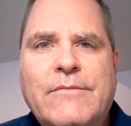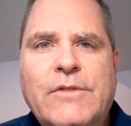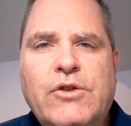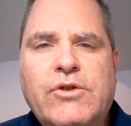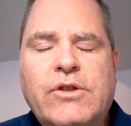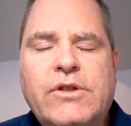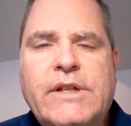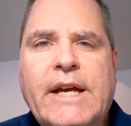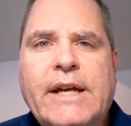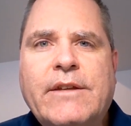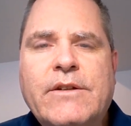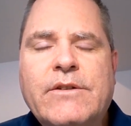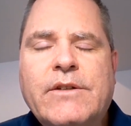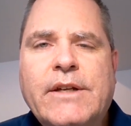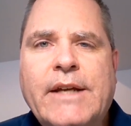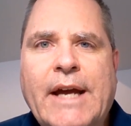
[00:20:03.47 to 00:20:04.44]
You should take
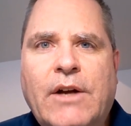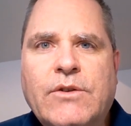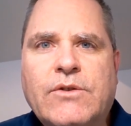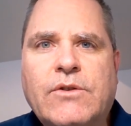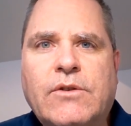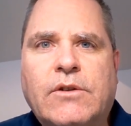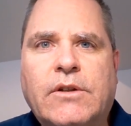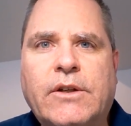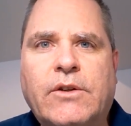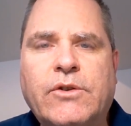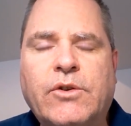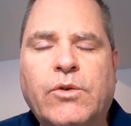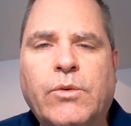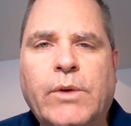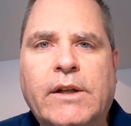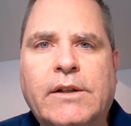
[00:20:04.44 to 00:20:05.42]
this counsel,
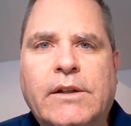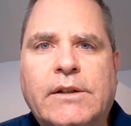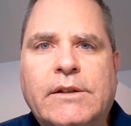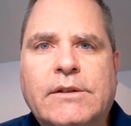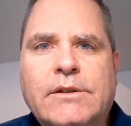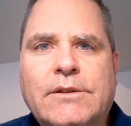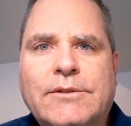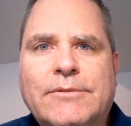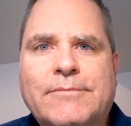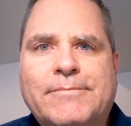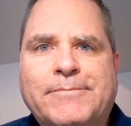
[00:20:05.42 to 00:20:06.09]
Alder Renlund.